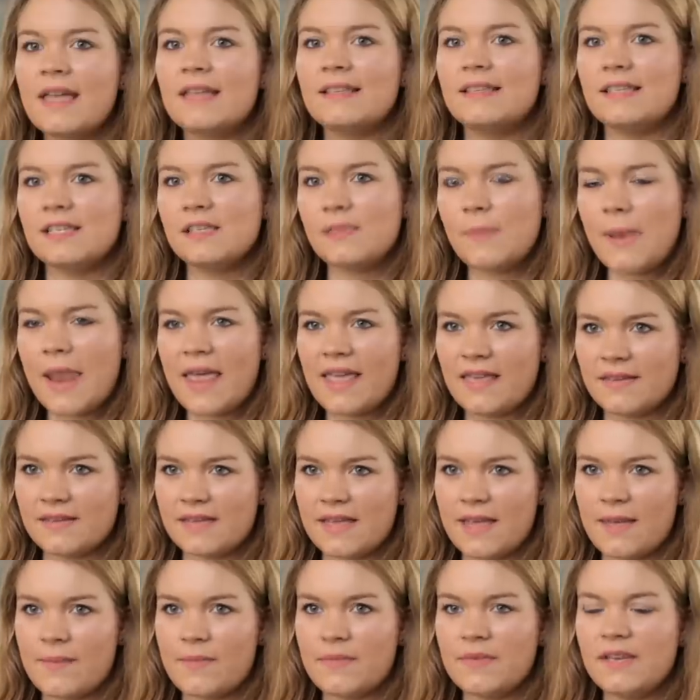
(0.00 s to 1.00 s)
Display
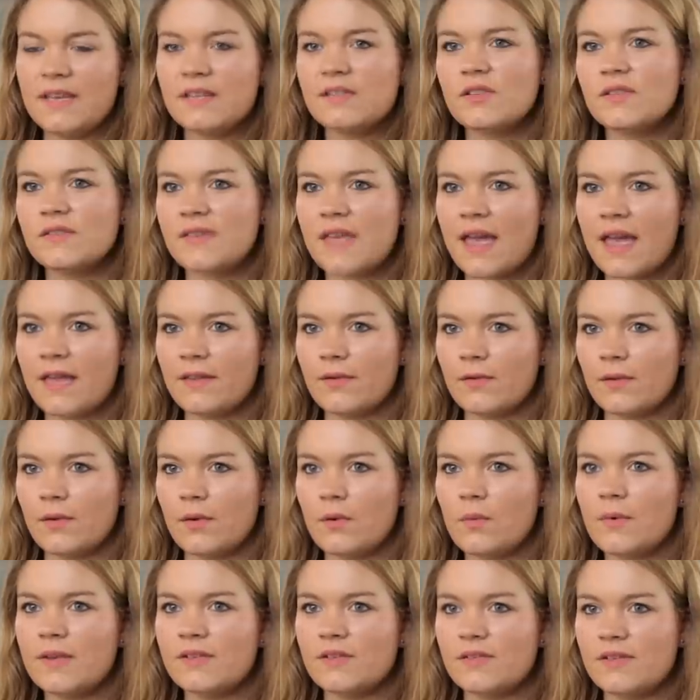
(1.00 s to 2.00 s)
them near the
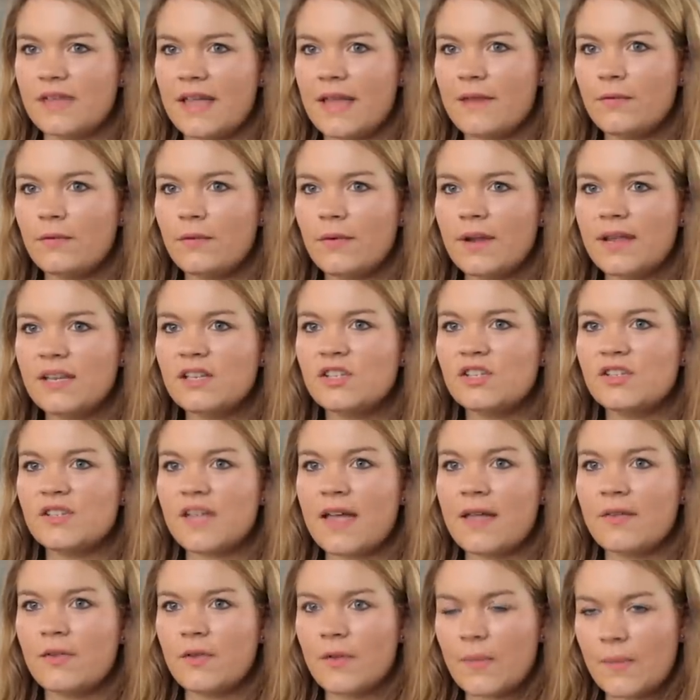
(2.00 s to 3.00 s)
title with an average
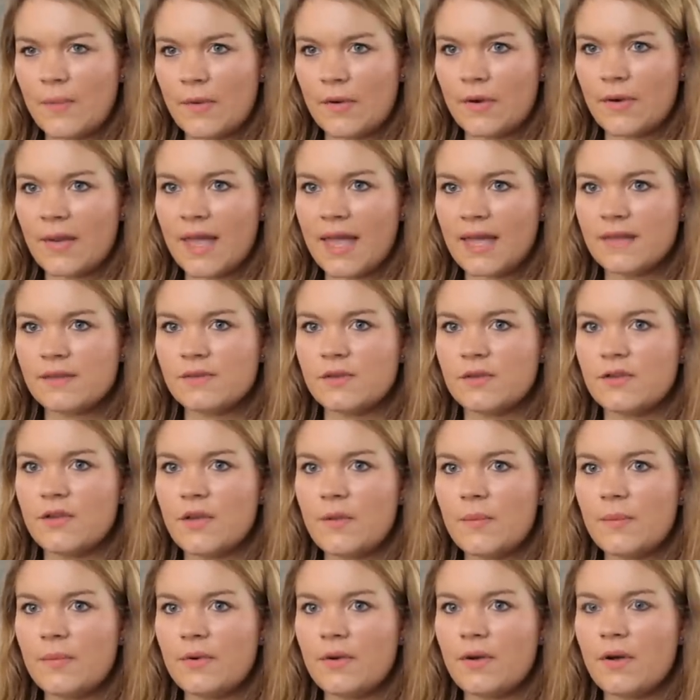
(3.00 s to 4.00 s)
star number and the
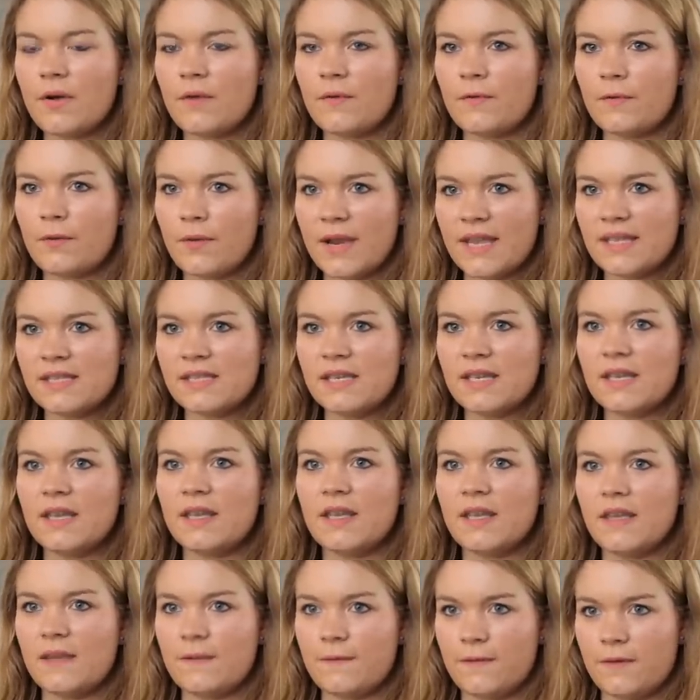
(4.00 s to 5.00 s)
number of rating
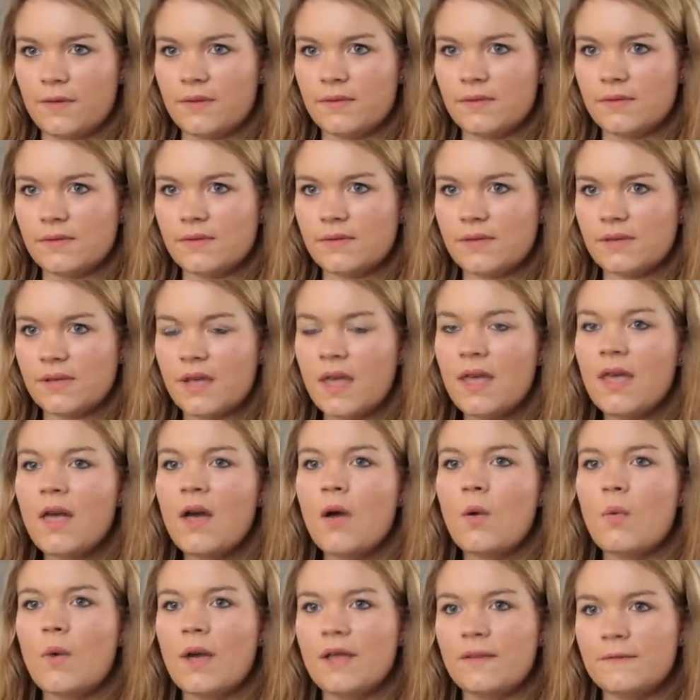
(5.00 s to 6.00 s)
given.
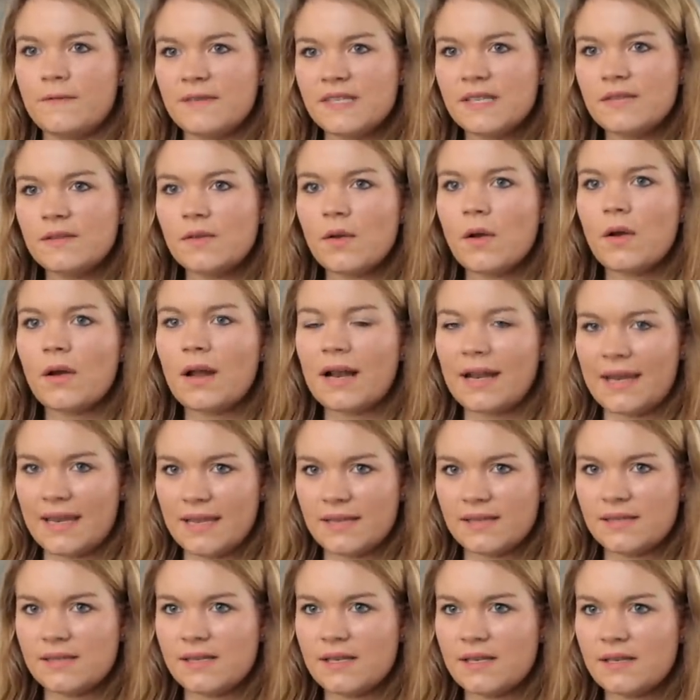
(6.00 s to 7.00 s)
When visitor
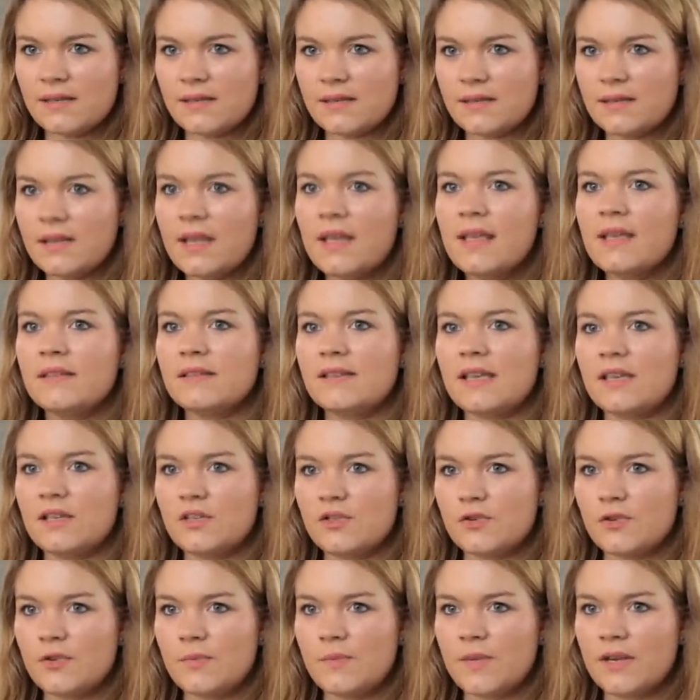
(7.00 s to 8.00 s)
clicks this, they
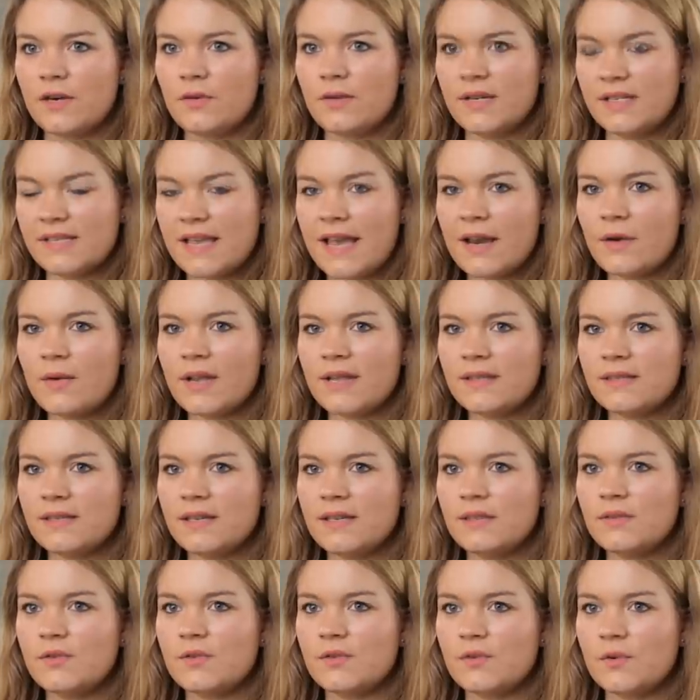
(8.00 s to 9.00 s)
should be
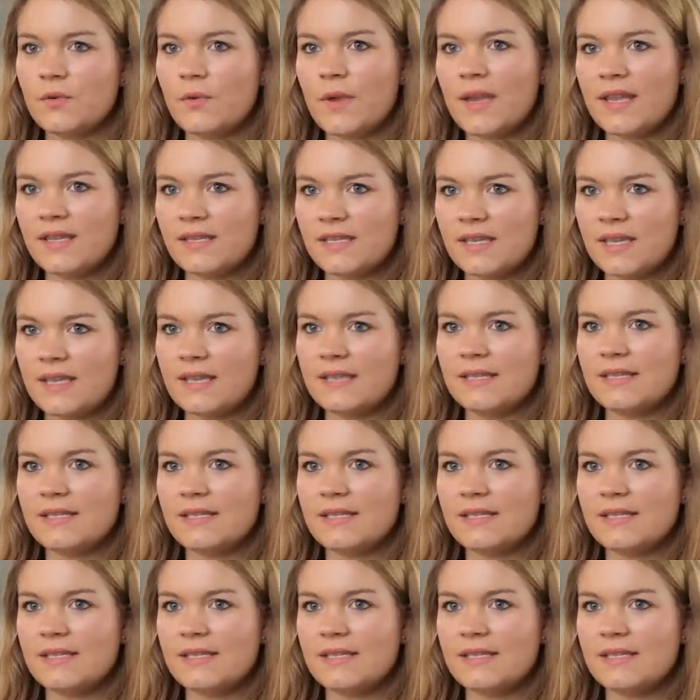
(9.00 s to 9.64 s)
redirected to the rating